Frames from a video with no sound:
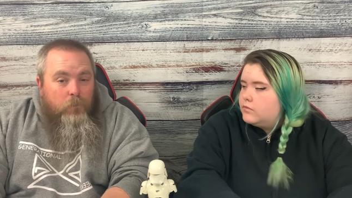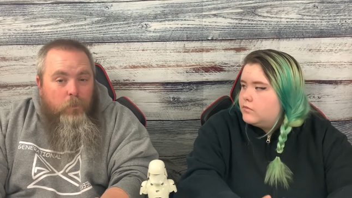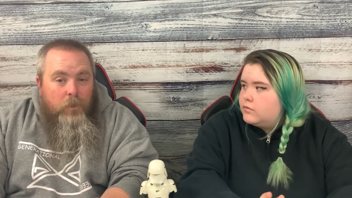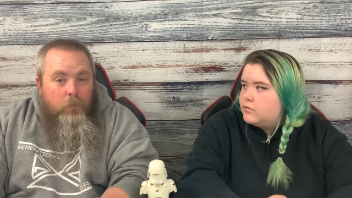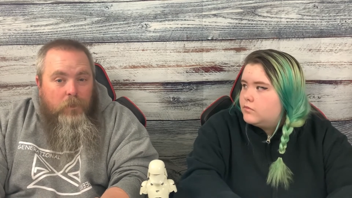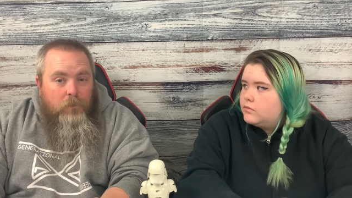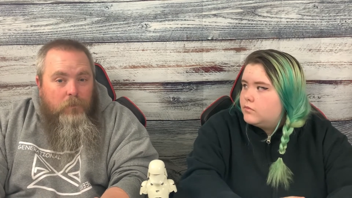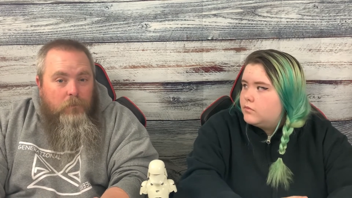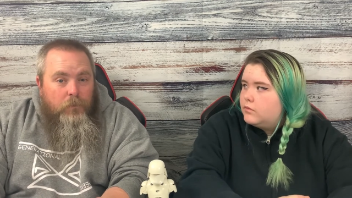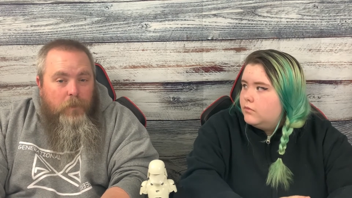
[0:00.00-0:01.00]
Speaker 1: we
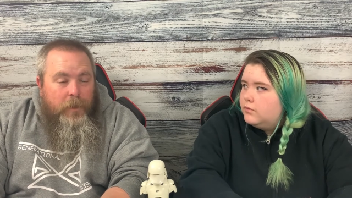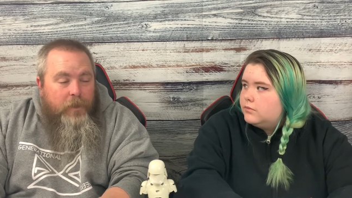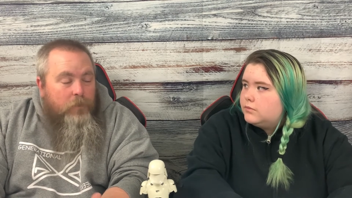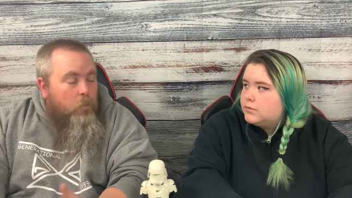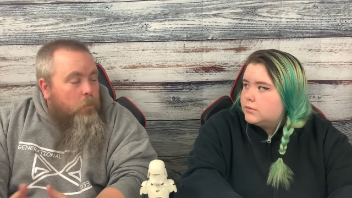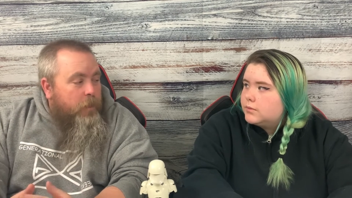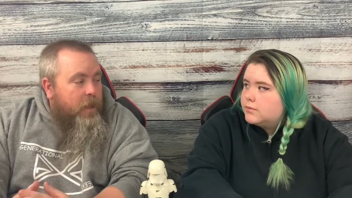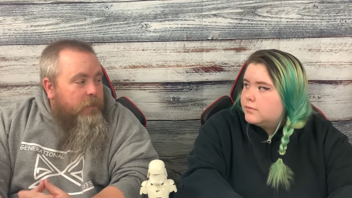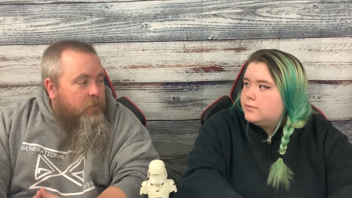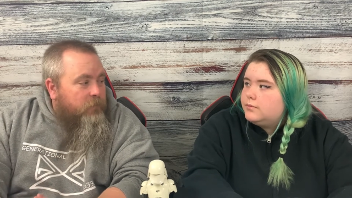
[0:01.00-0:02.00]
will be making more
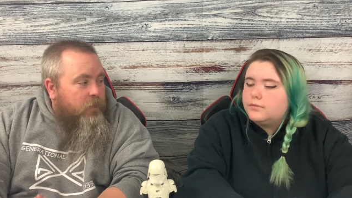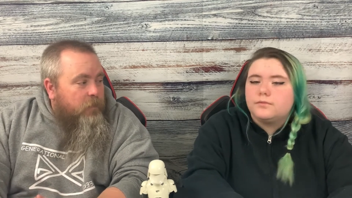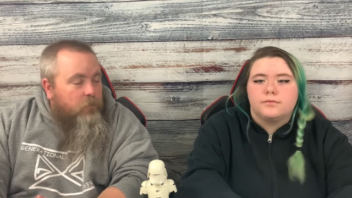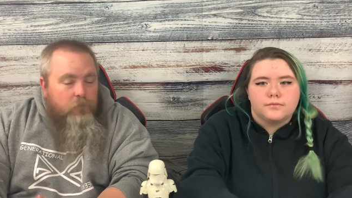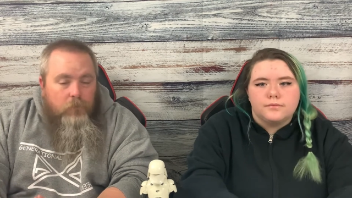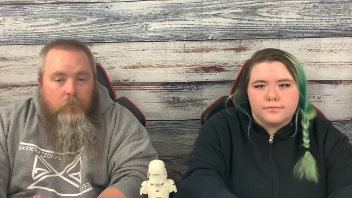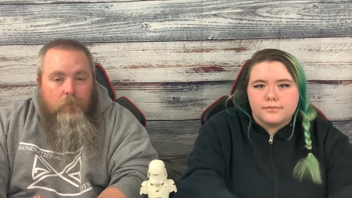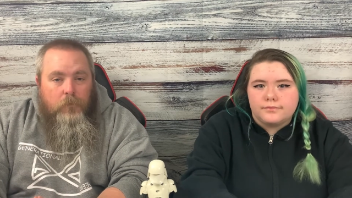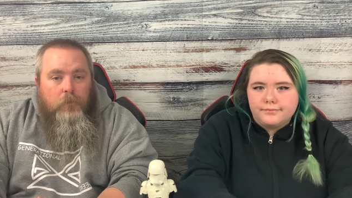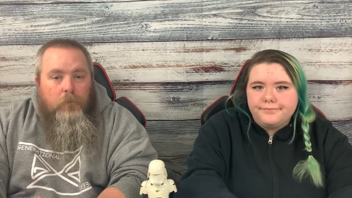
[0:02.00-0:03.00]
reaction videos,
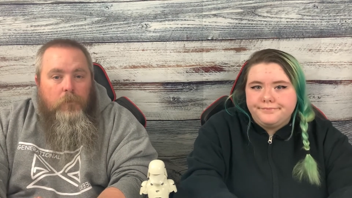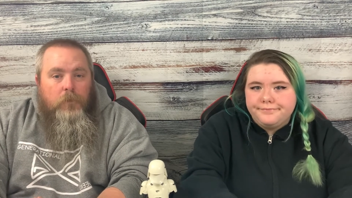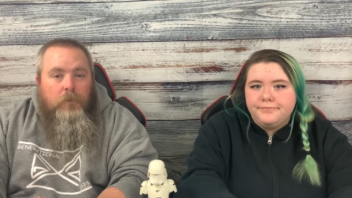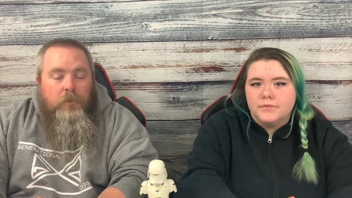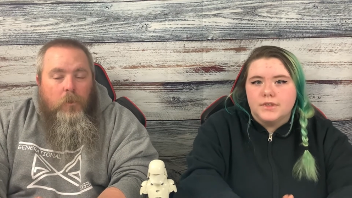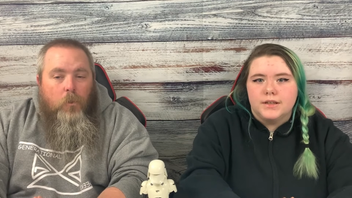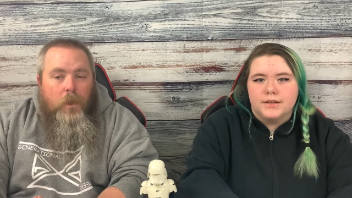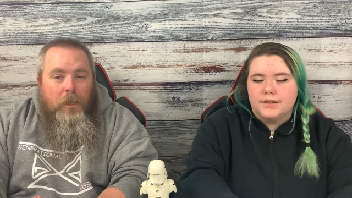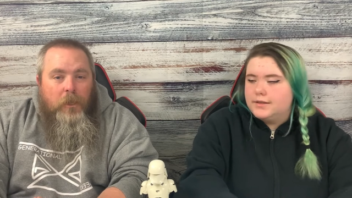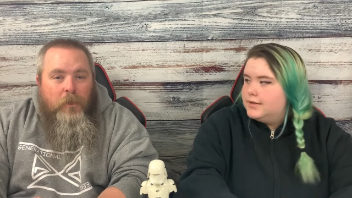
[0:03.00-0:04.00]
so
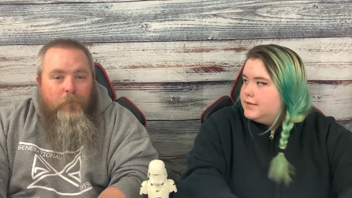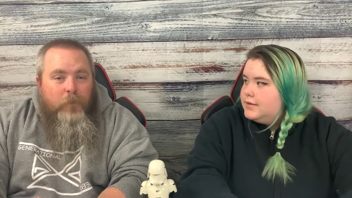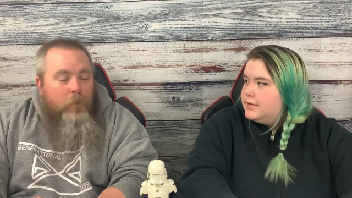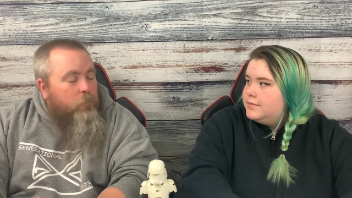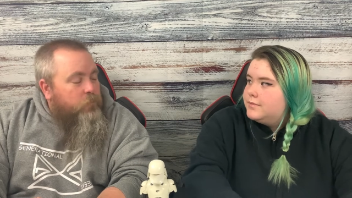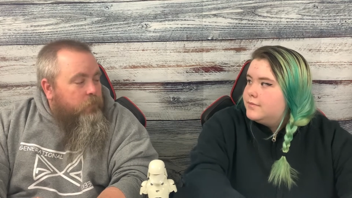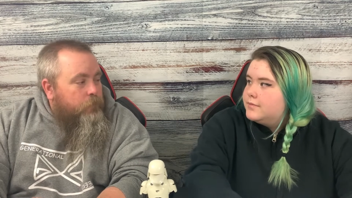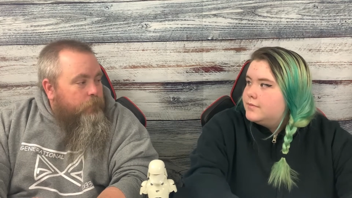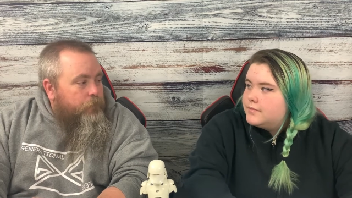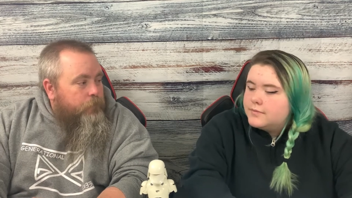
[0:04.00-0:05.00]
look for those.
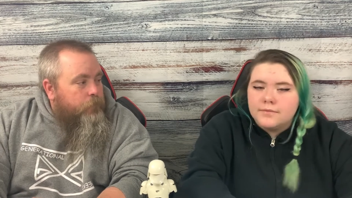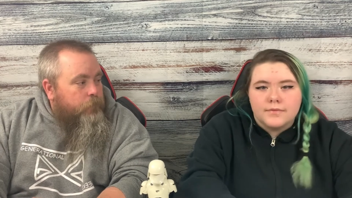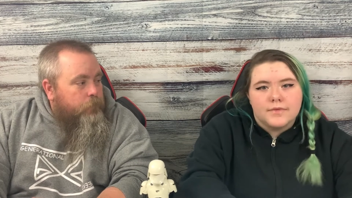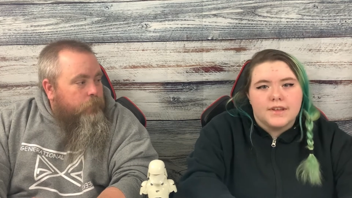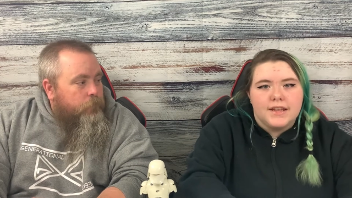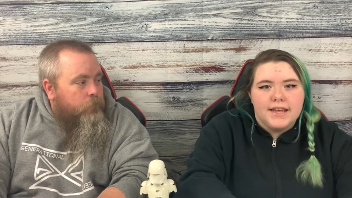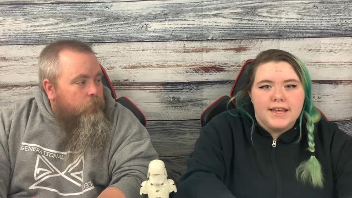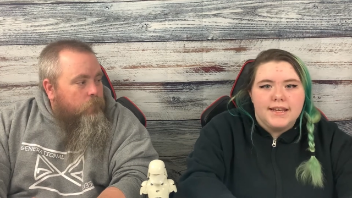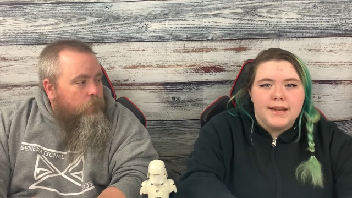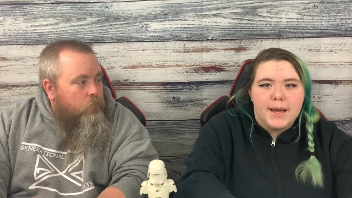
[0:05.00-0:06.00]

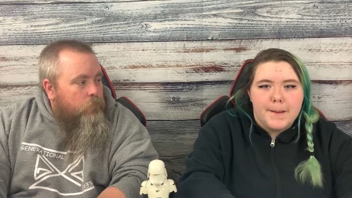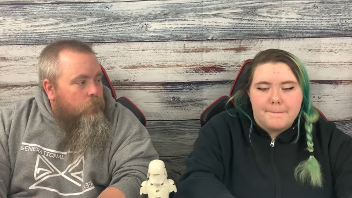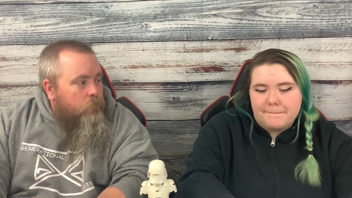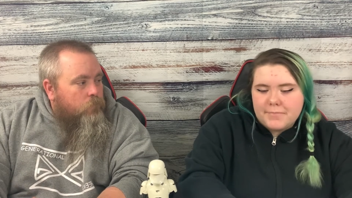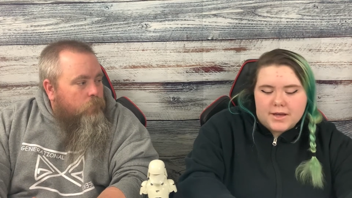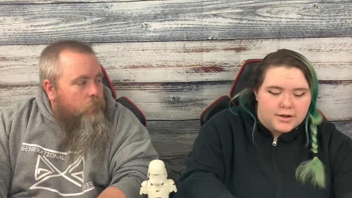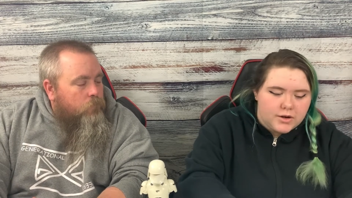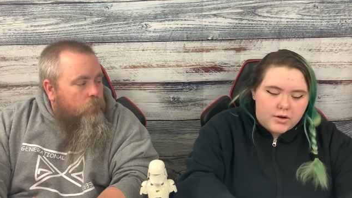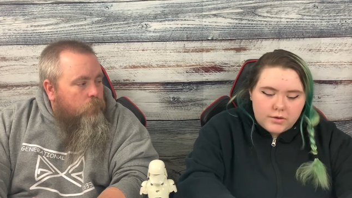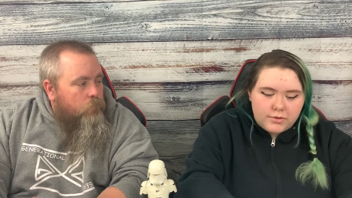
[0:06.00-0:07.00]
Speaker 2: In better
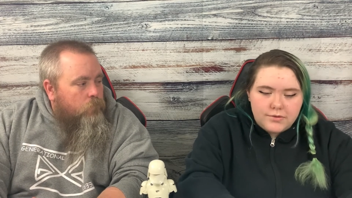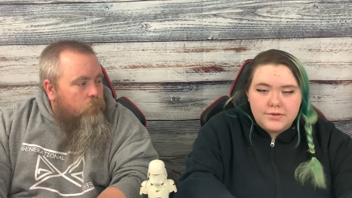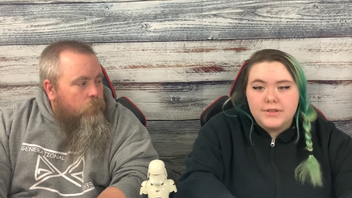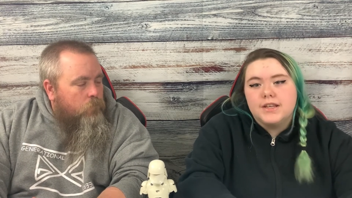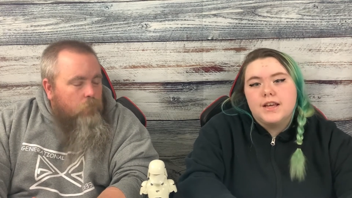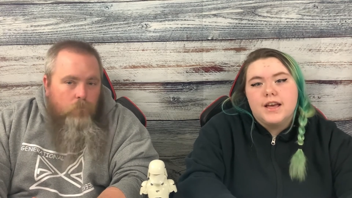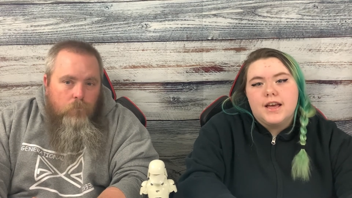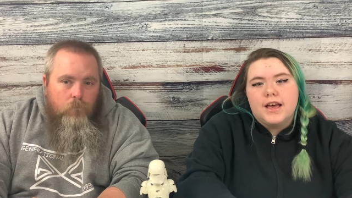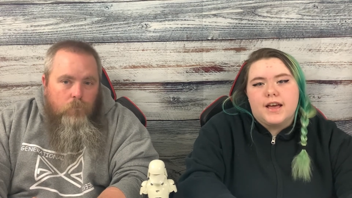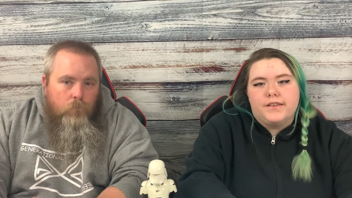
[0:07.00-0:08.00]
news,
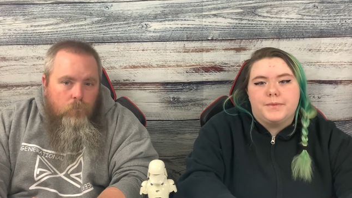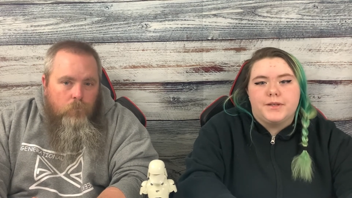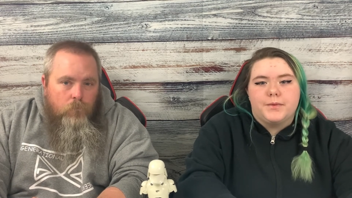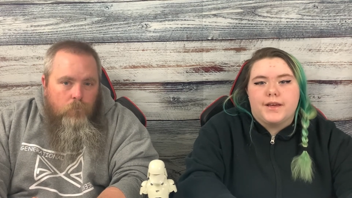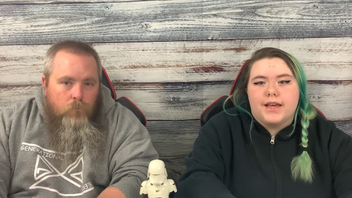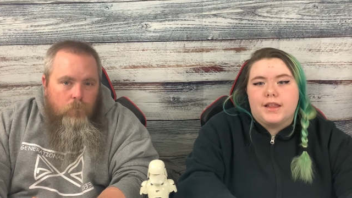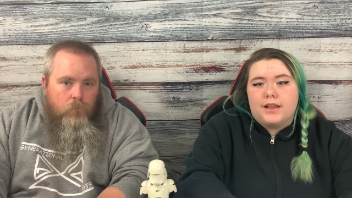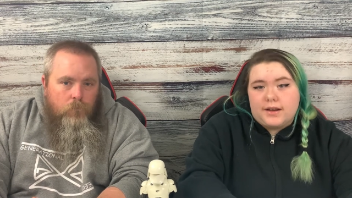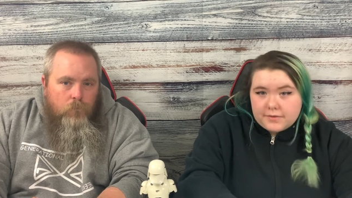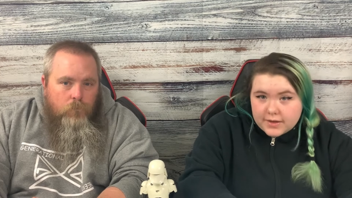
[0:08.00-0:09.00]
I've been doing a
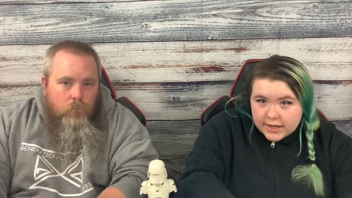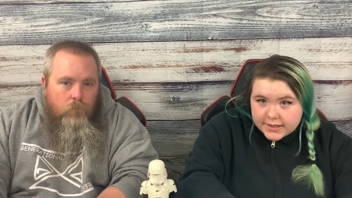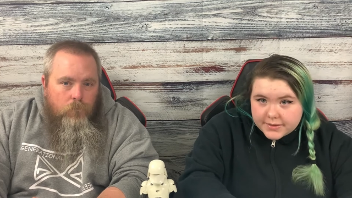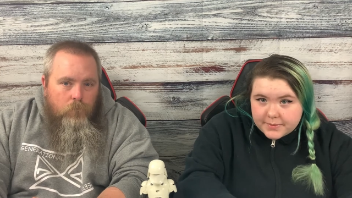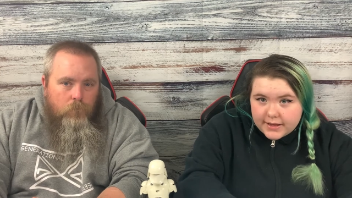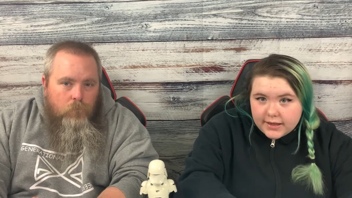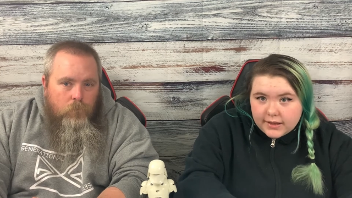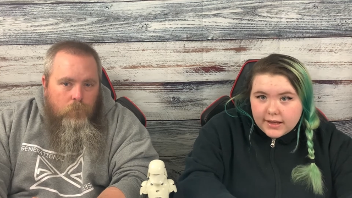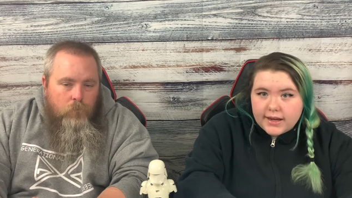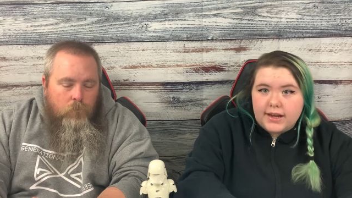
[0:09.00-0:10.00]
lot of
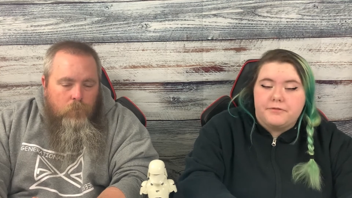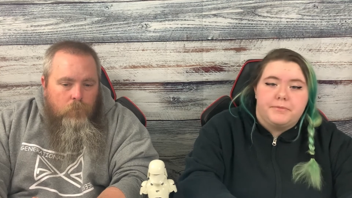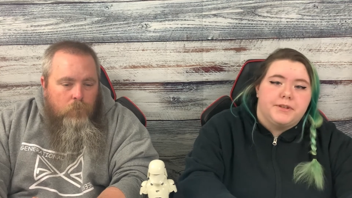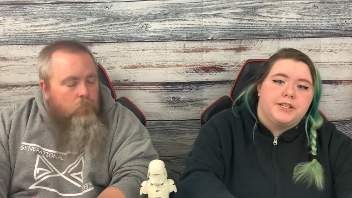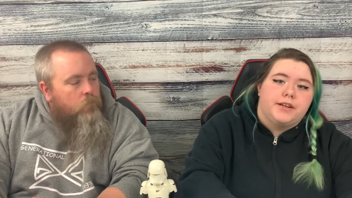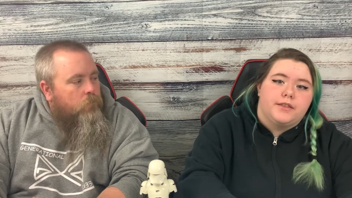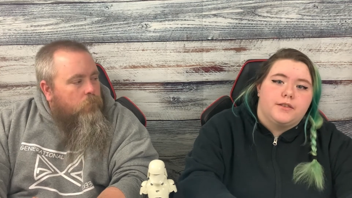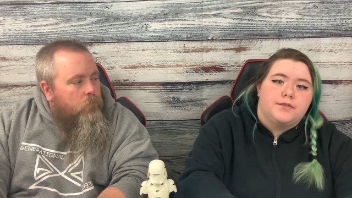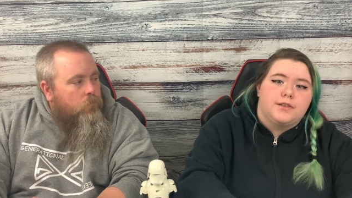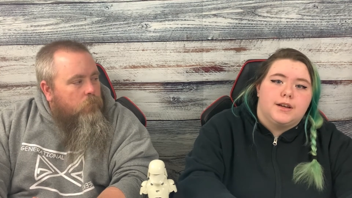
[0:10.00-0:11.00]
cosplaying, and I've been sharing
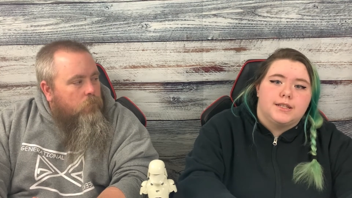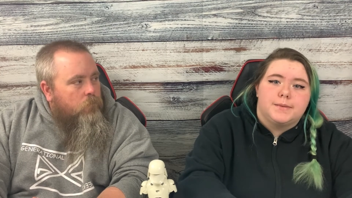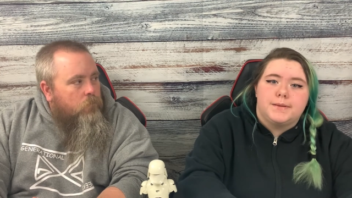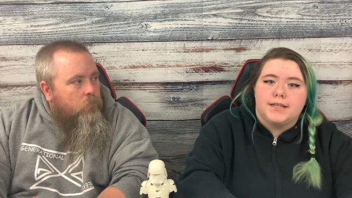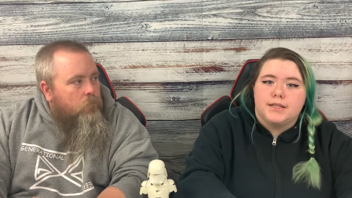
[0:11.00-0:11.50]
those cosplays